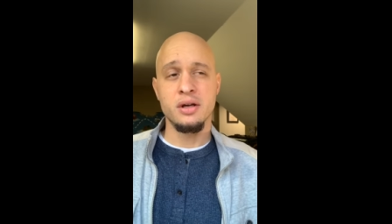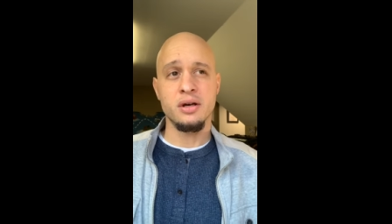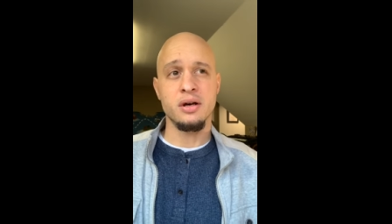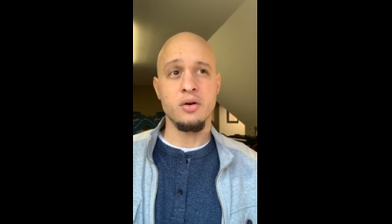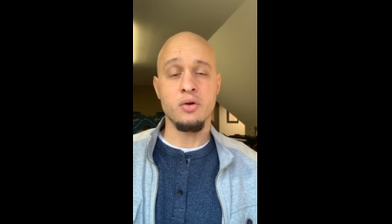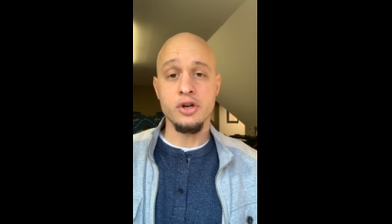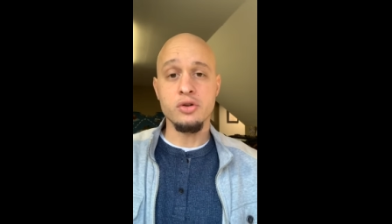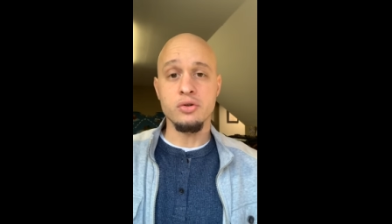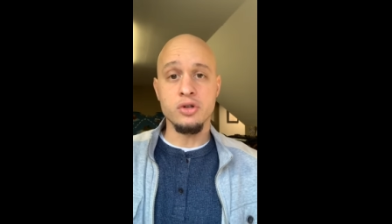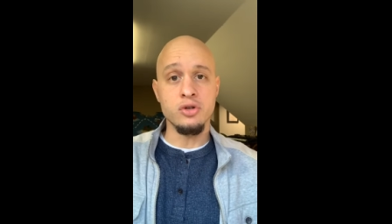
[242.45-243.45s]
Or
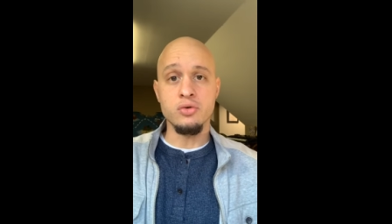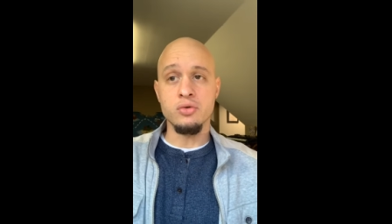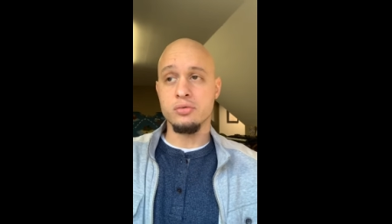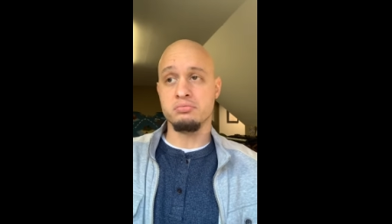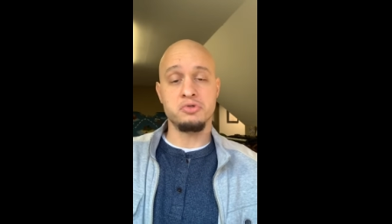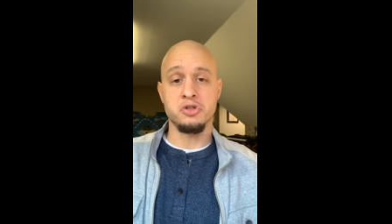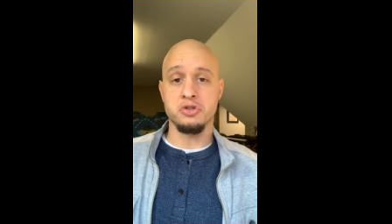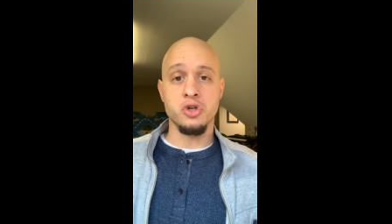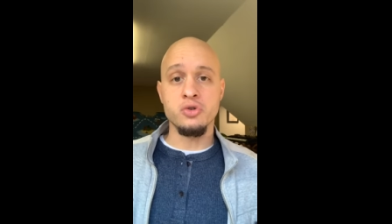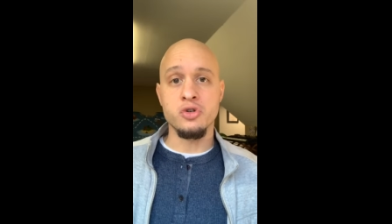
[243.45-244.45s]
you
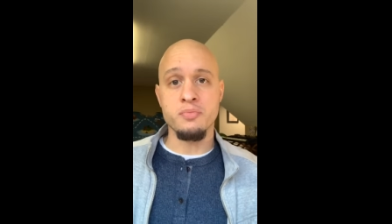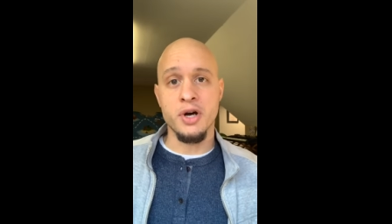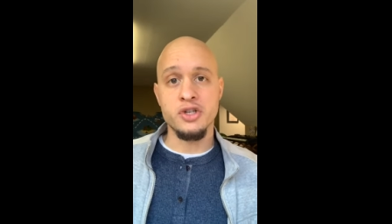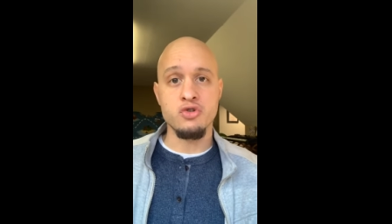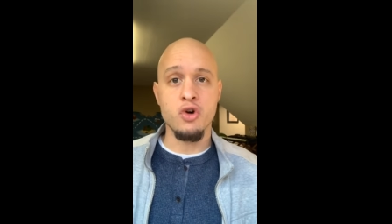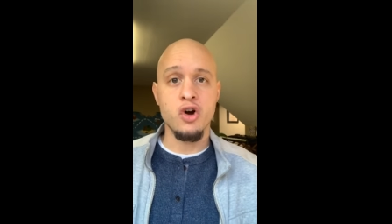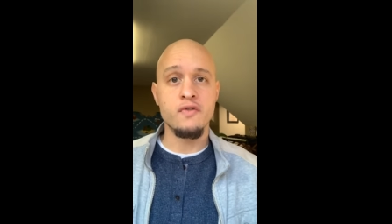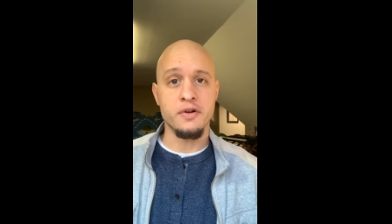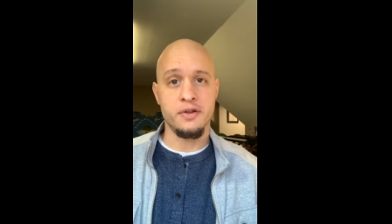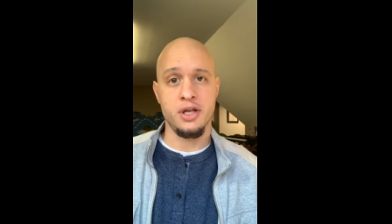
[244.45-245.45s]
do too much, you
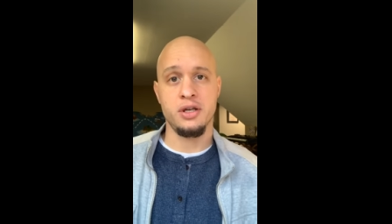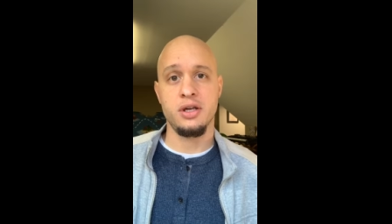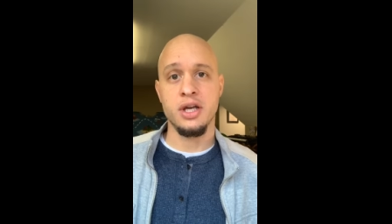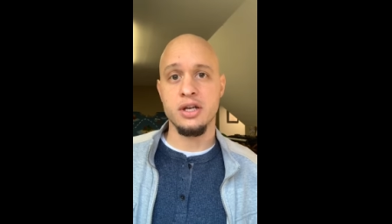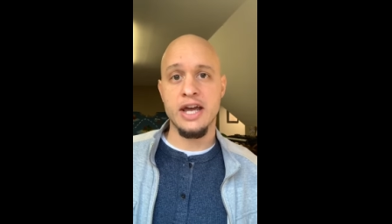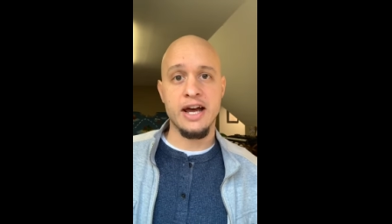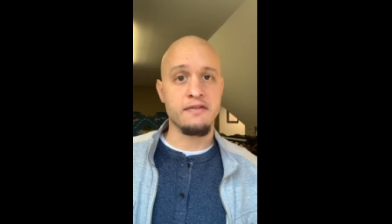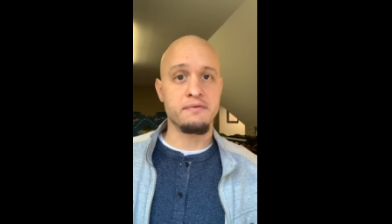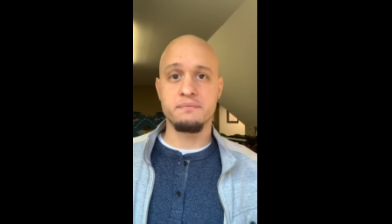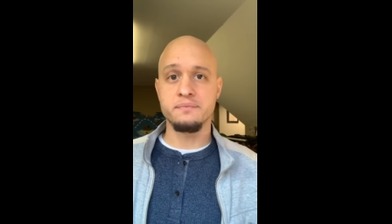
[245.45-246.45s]
overthink, and you
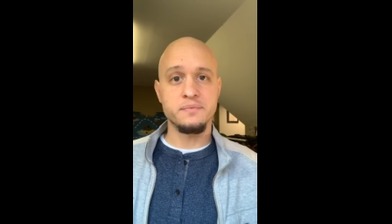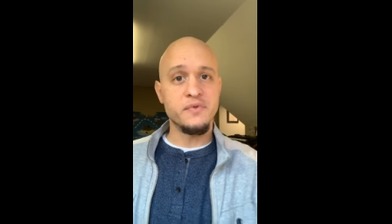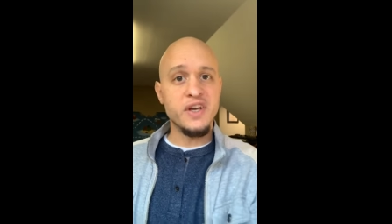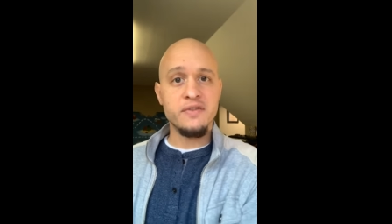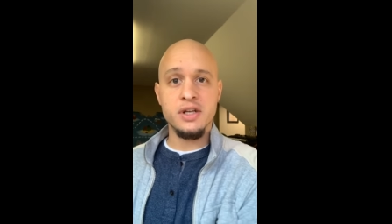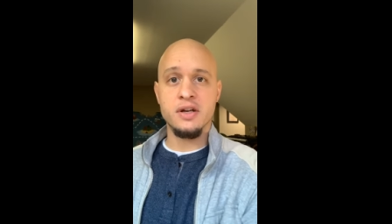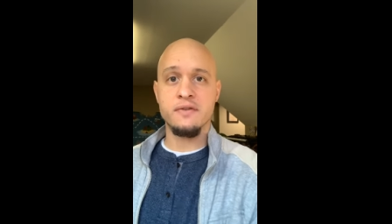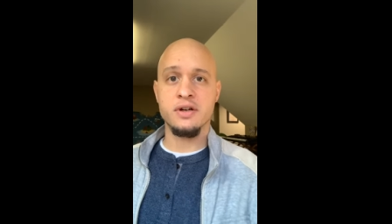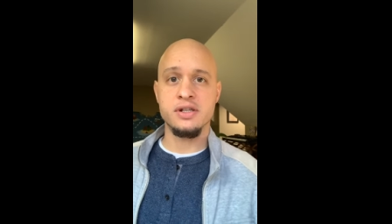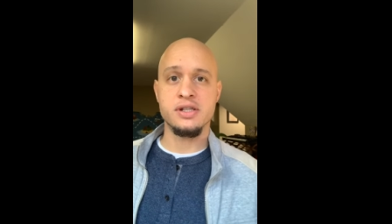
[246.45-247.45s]
have 50
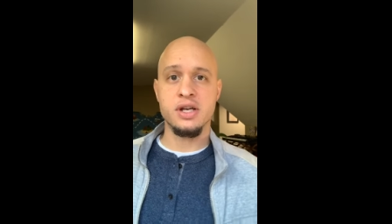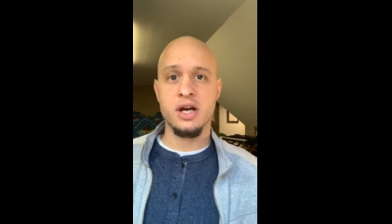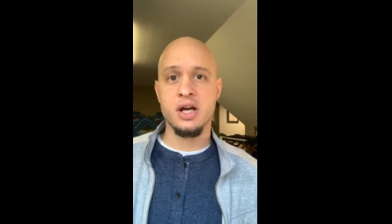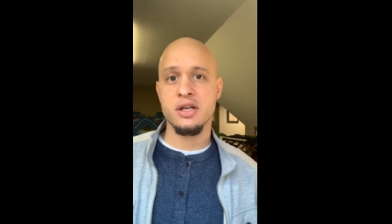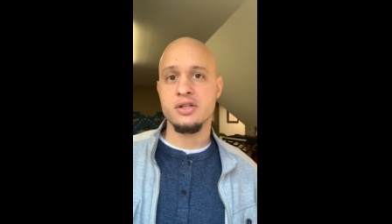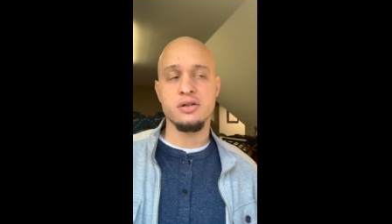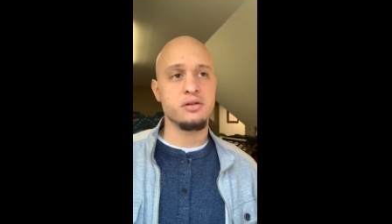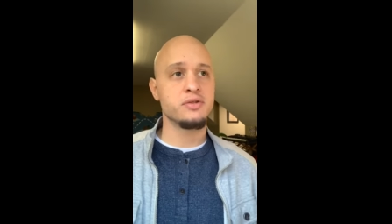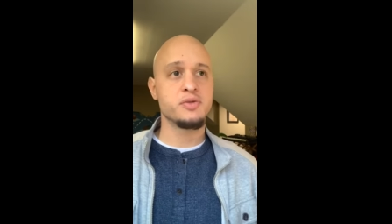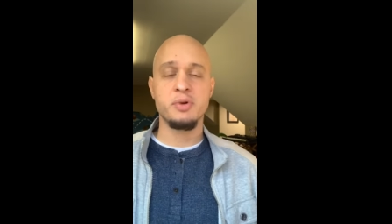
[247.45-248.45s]
different designs, you
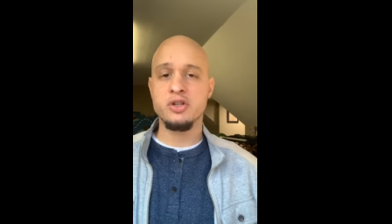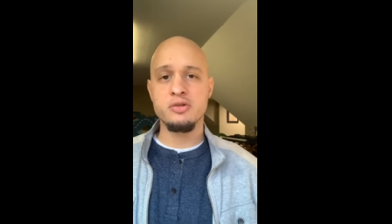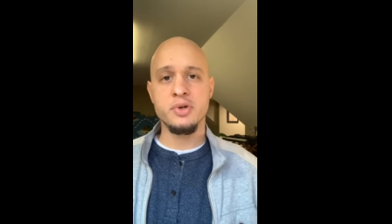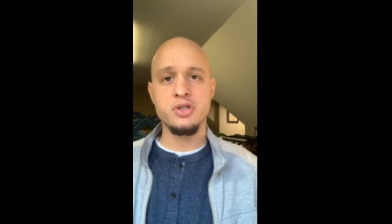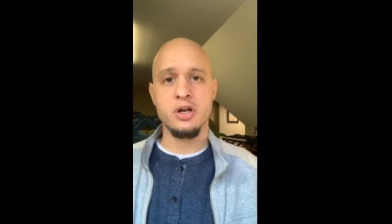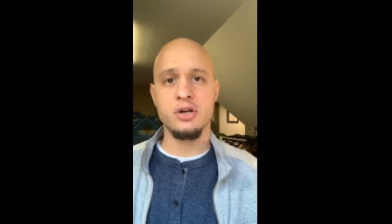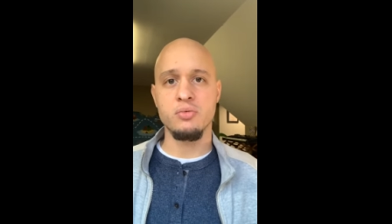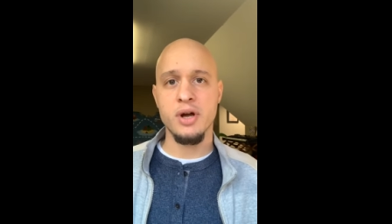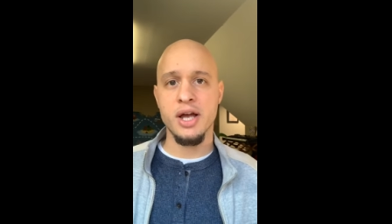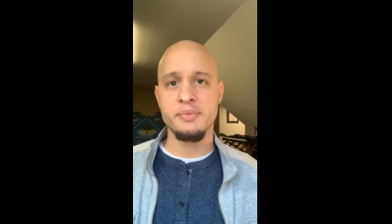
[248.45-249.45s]
spend too much on your
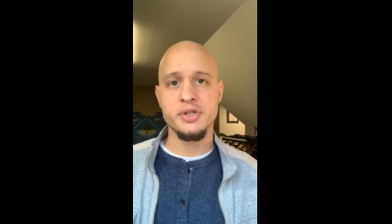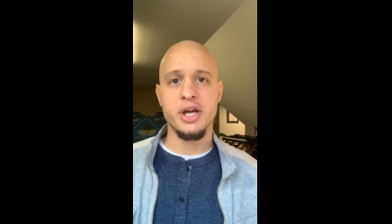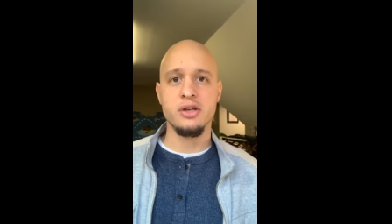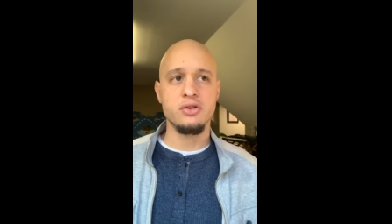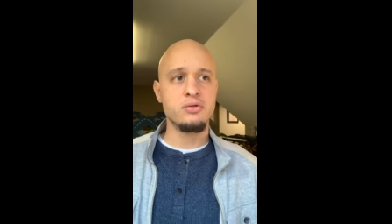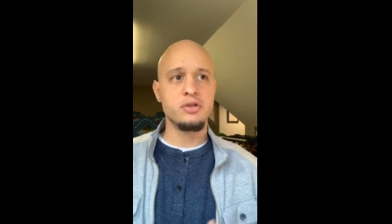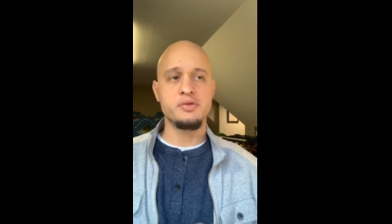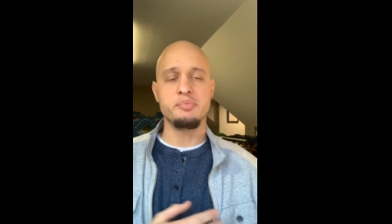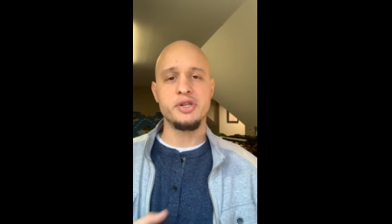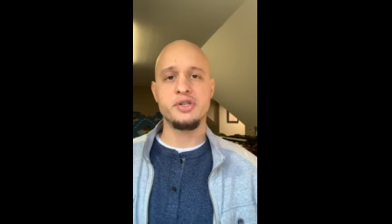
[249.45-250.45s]
website, you do these
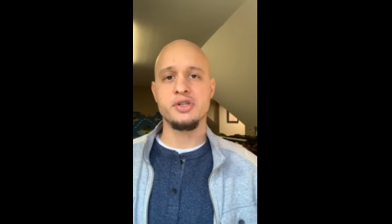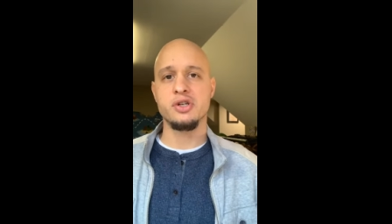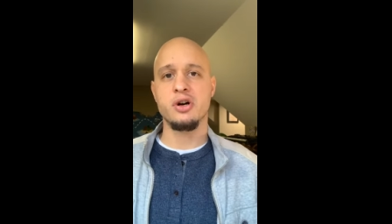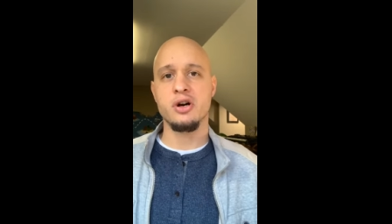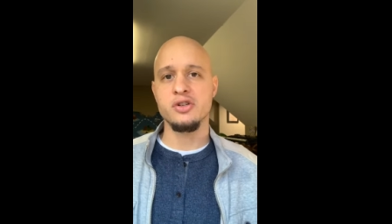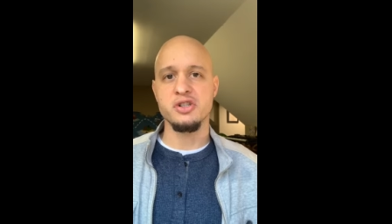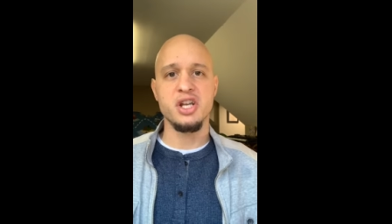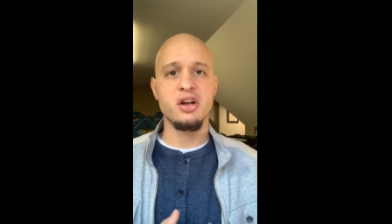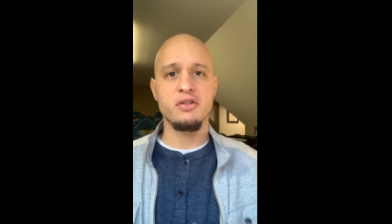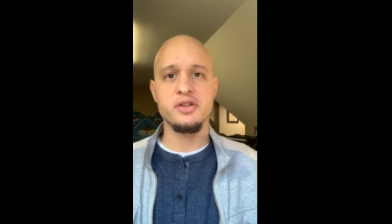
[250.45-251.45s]
business cards,
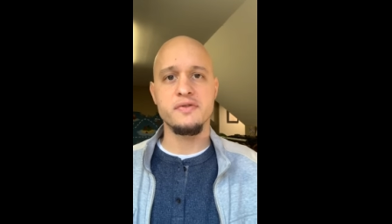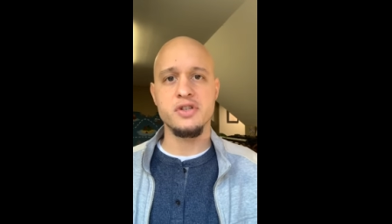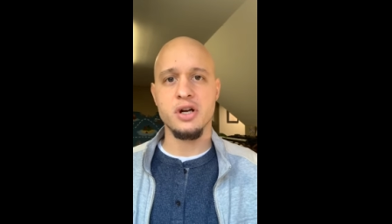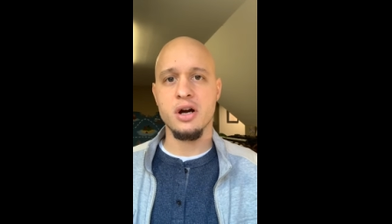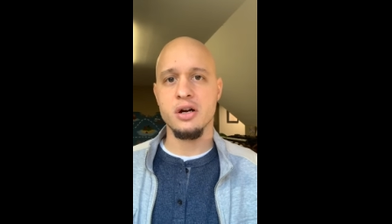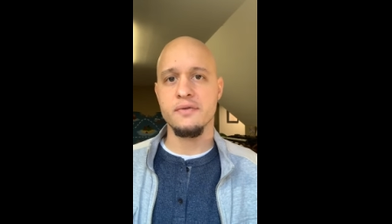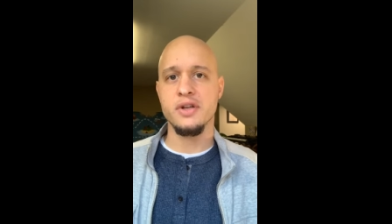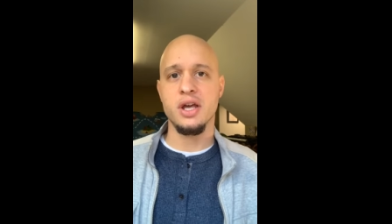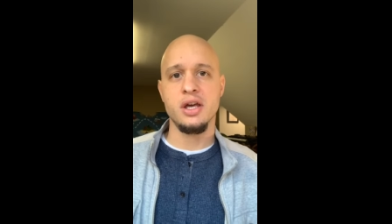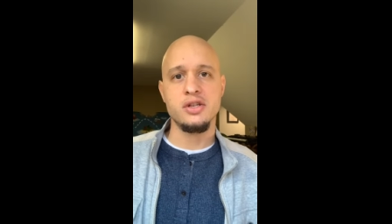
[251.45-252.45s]
you get all these
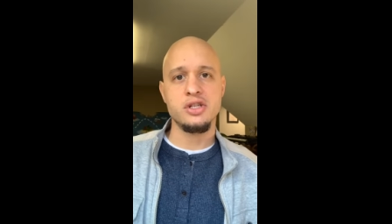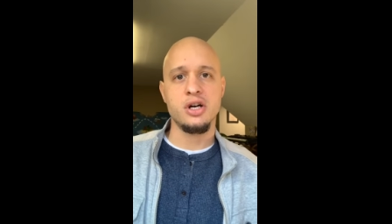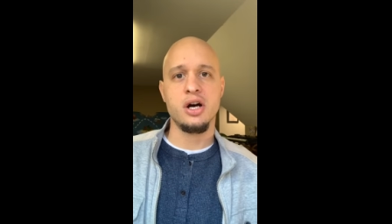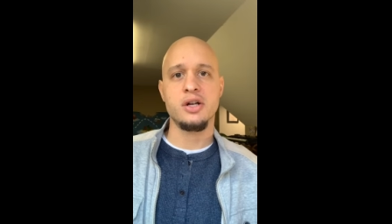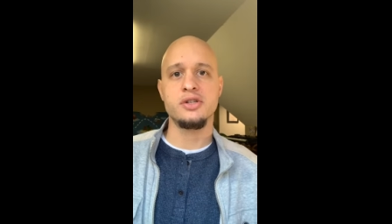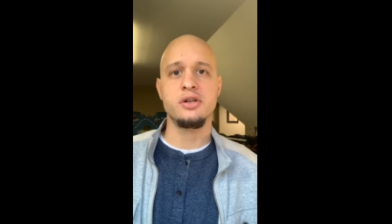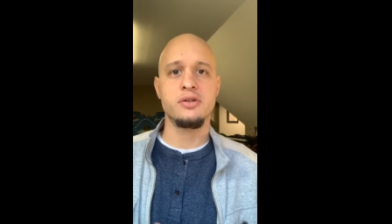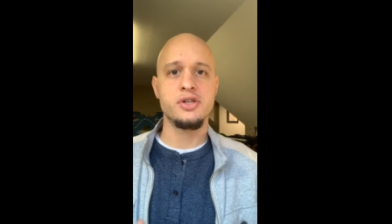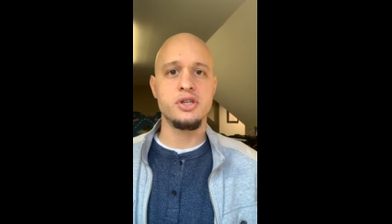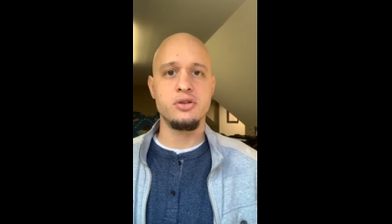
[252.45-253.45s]
photography headshots, you get all
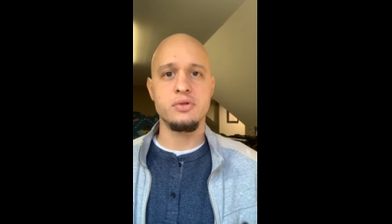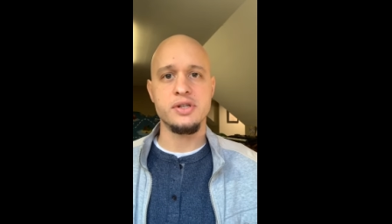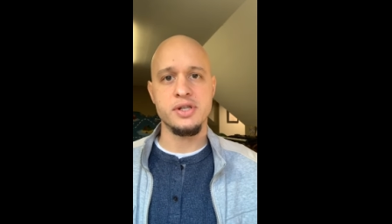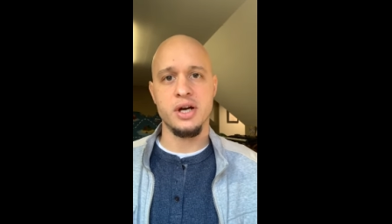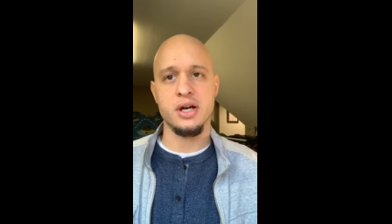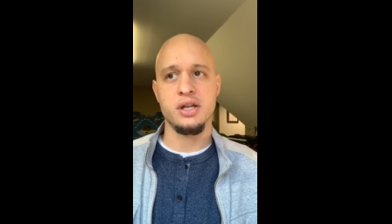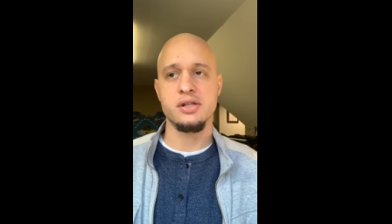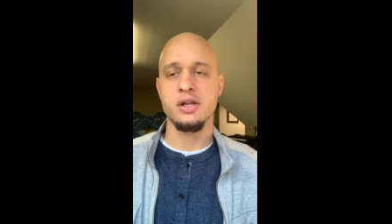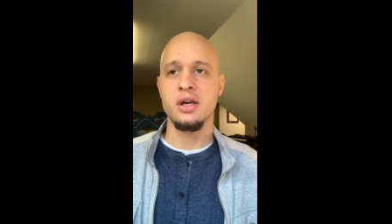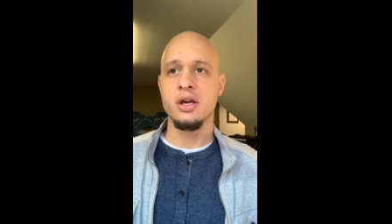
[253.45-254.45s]
these cute designs,